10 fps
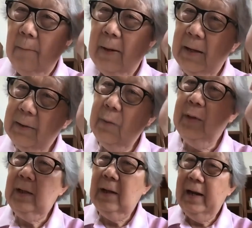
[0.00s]
But I think
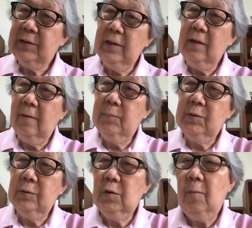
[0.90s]
with the election of
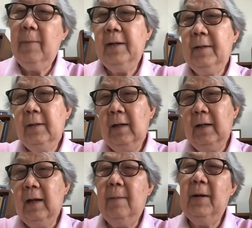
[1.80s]
Joe Biden
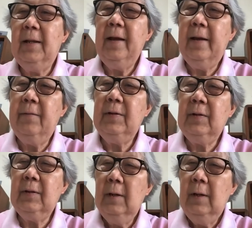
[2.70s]
and Kamala Harris,